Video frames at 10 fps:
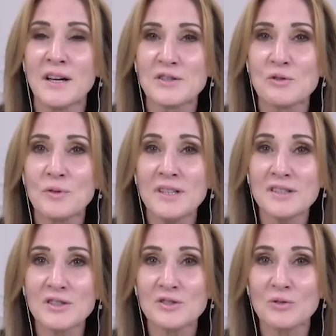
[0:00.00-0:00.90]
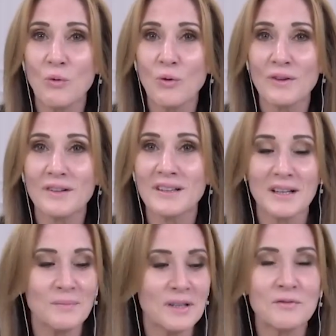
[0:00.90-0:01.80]
So we store
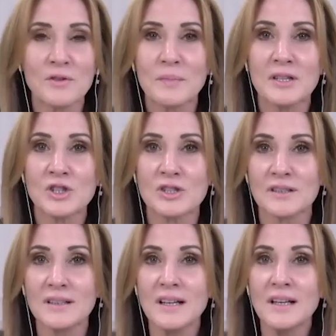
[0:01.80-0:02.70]
um, information